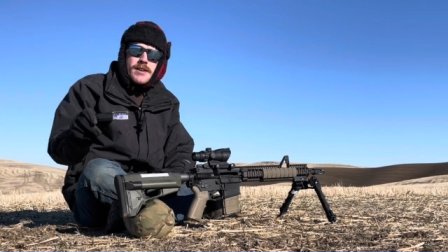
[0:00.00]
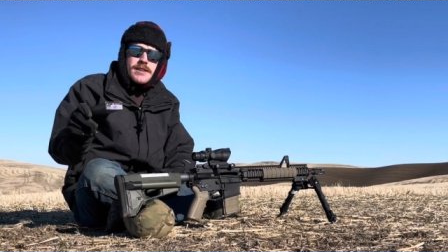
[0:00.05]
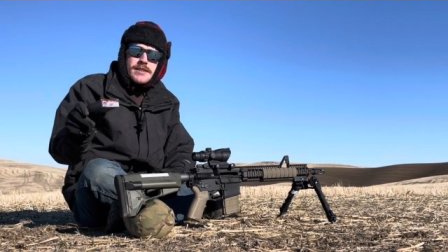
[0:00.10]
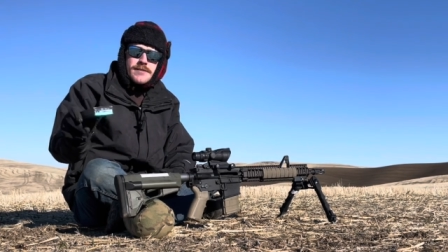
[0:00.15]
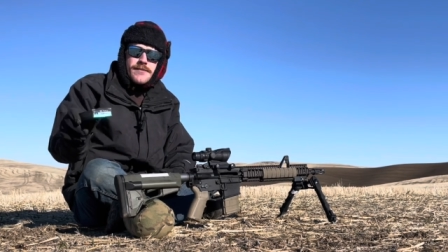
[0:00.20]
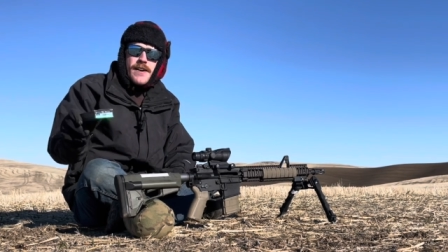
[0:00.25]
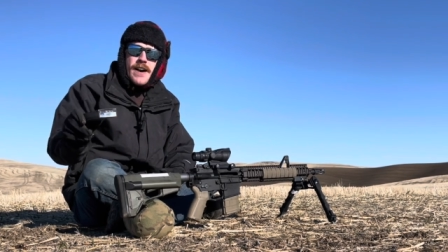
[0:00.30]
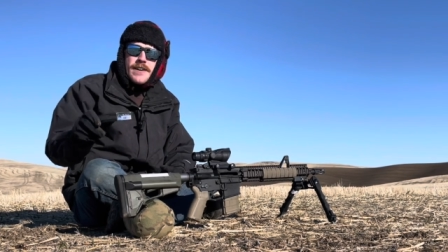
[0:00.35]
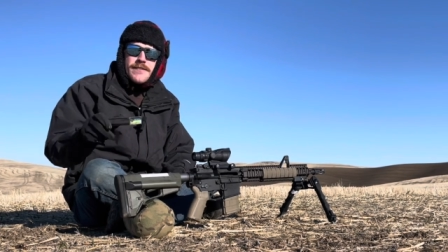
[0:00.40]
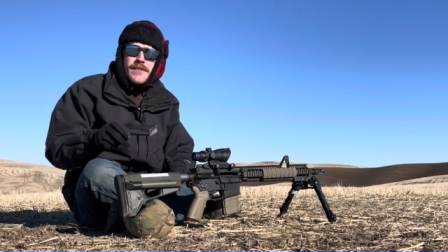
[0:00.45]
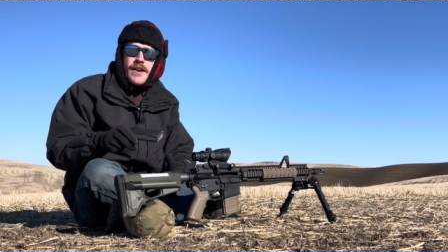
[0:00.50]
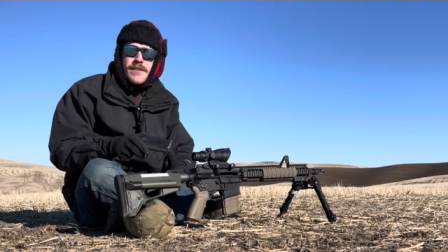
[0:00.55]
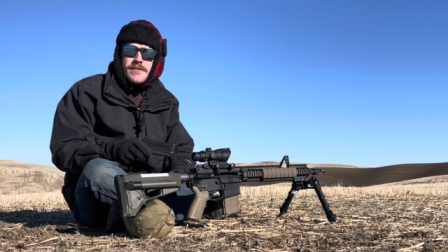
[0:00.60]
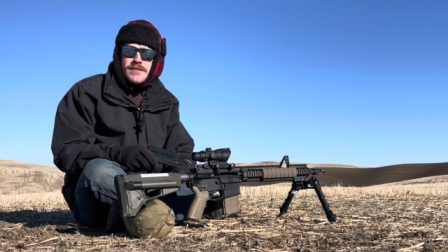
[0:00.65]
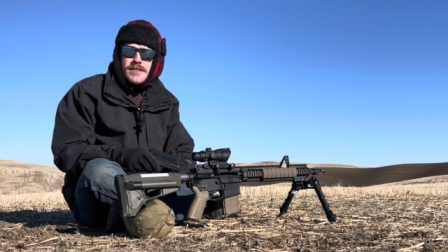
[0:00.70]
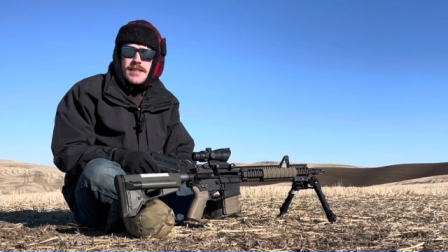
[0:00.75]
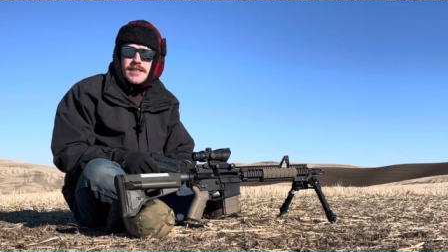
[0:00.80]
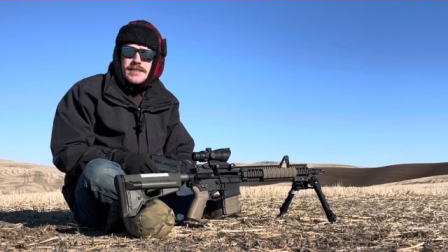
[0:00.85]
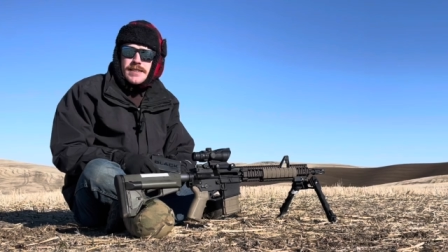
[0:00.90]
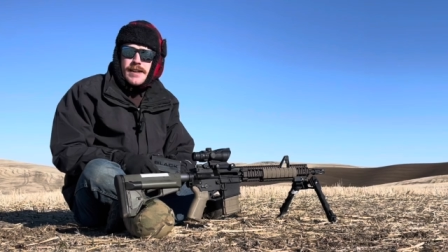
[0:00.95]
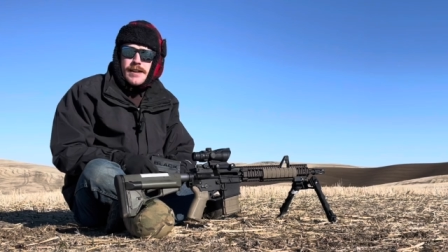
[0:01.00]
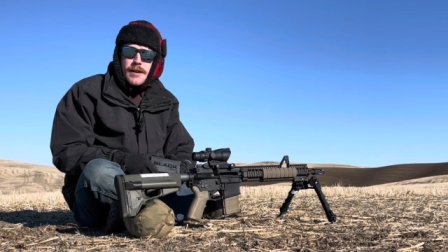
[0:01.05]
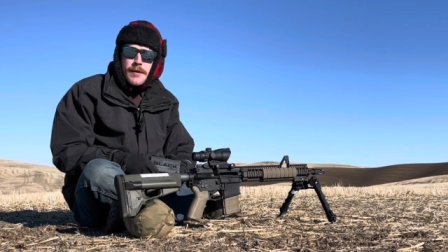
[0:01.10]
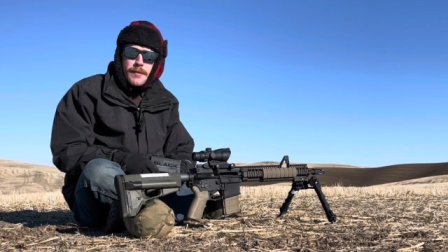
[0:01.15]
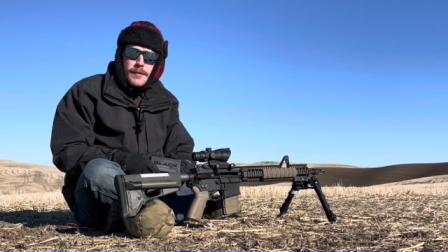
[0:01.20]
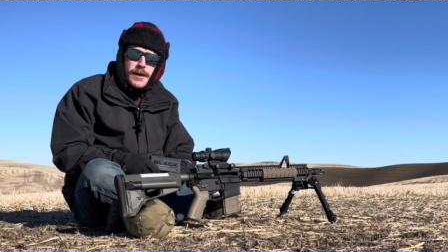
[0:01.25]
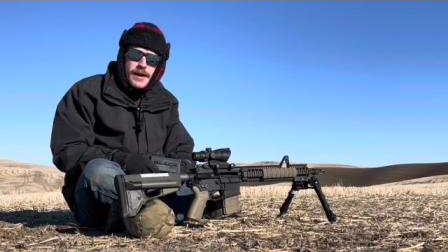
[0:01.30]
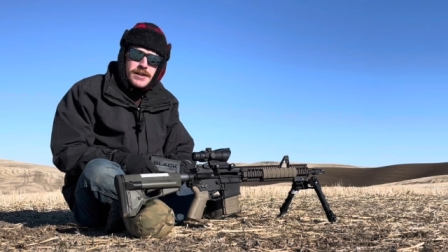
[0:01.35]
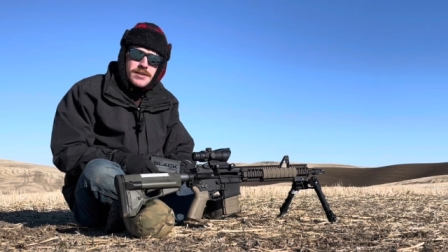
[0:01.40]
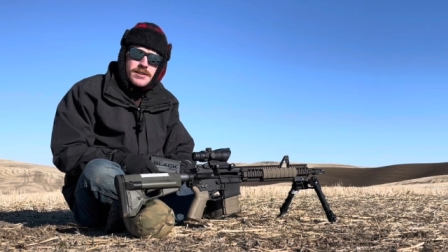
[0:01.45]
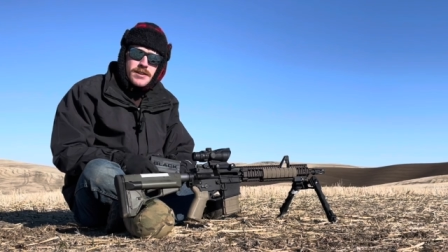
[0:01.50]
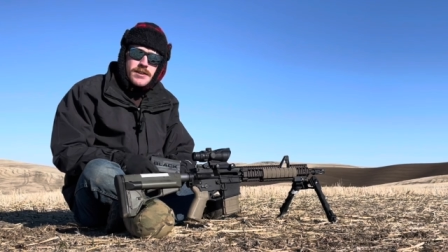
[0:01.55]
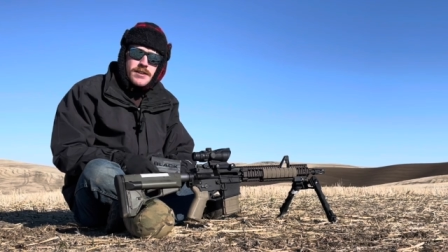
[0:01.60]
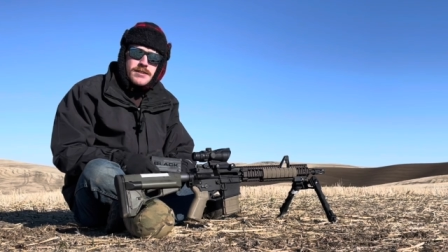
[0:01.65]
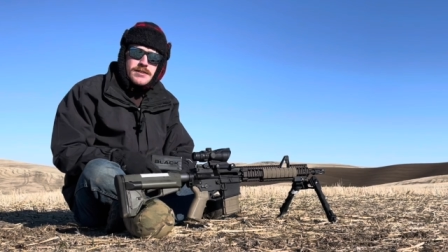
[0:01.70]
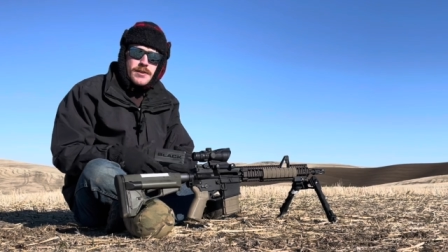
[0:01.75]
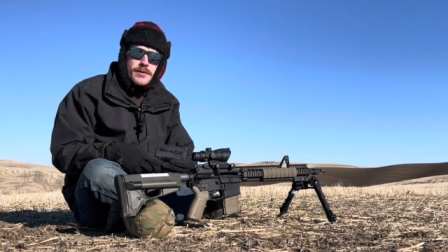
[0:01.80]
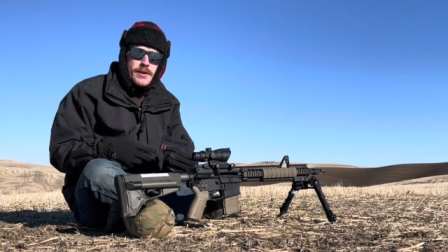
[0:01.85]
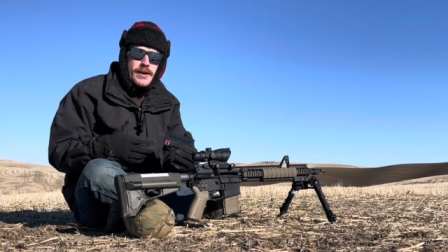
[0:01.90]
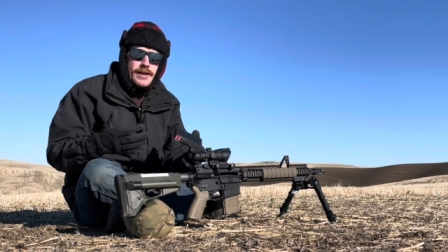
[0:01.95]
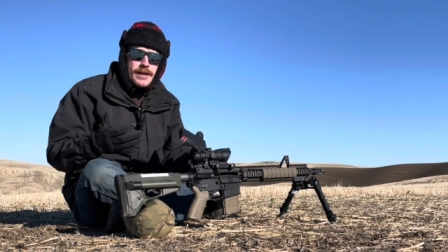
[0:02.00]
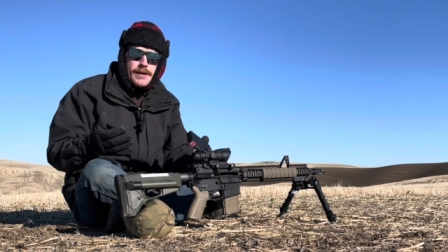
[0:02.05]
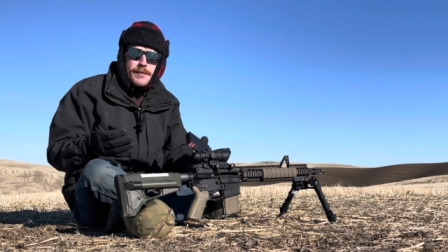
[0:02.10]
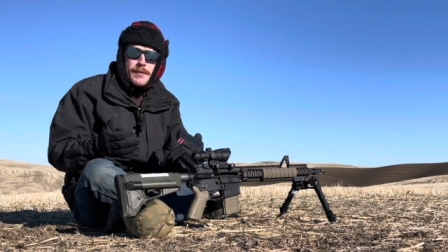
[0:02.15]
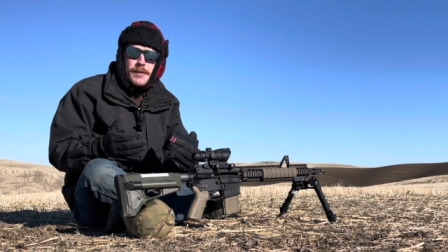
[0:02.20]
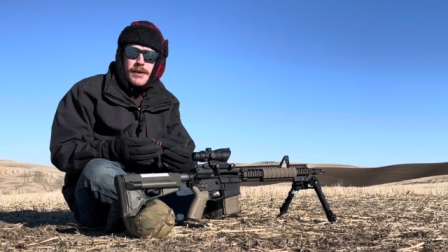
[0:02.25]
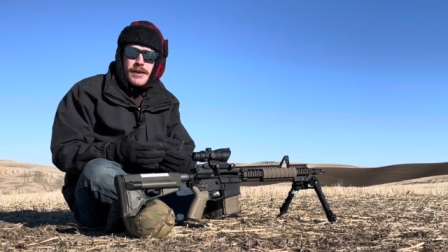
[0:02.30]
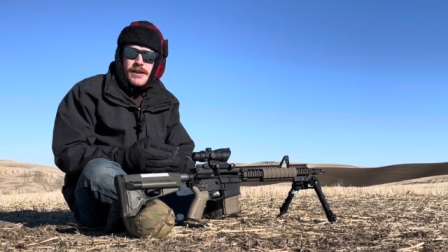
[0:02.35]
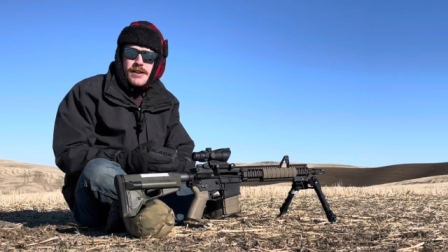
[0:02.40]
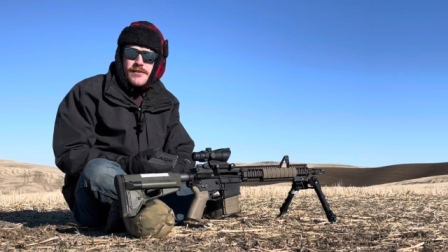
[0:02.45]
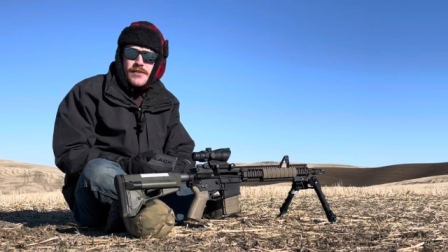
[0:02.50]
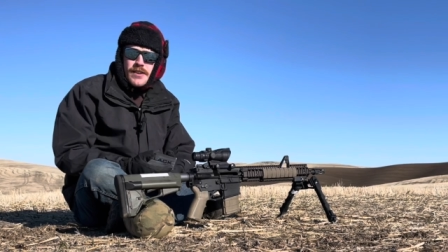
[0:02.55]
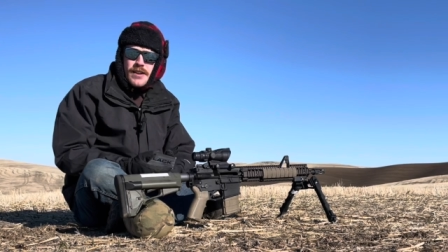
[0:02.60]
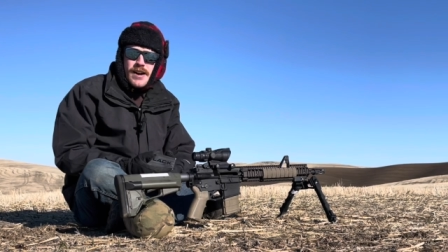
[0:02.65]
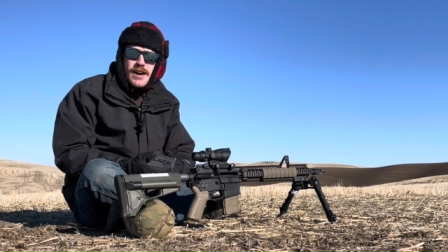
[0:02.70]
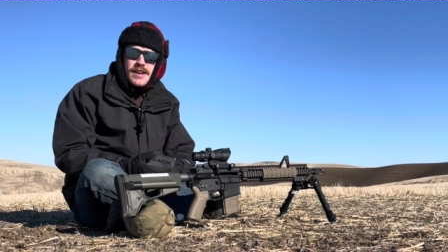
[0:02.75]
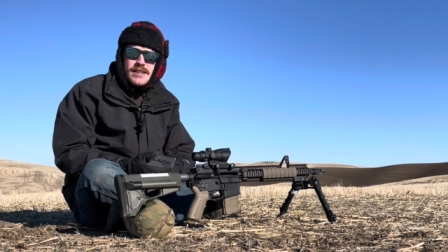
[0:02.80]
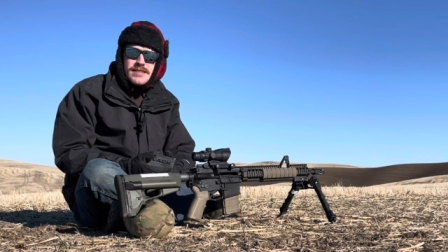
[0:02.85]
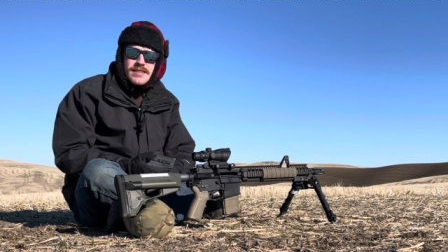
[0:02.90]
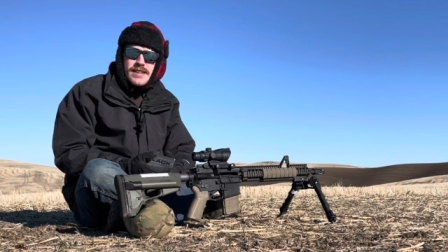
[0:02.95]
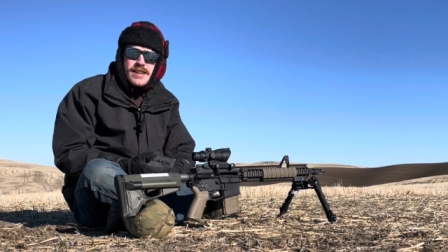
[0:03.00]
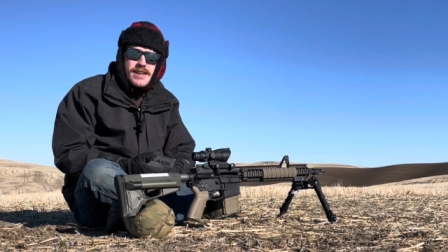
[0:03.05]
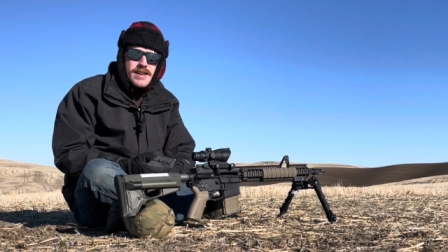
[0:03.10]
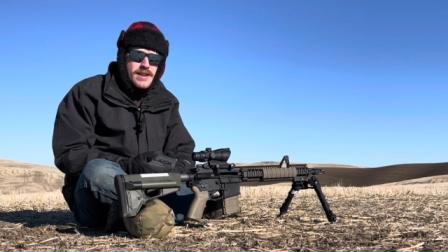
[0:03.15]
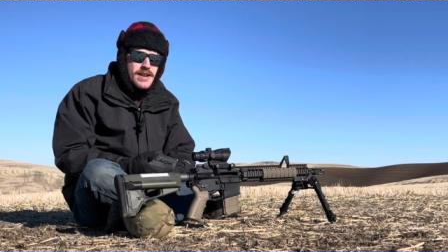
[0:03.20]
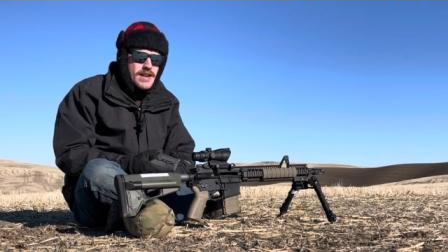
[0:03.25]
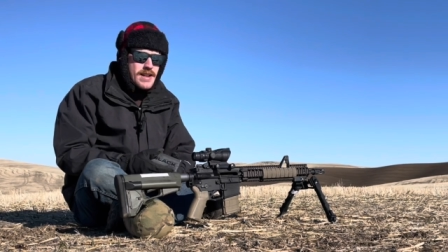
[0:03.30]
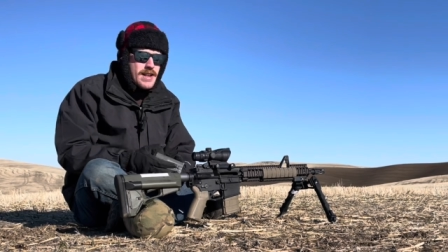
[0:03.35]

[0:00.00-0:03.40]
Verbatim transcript: It's 5.56 NATO pressure, so we're going to get plenty of velocity,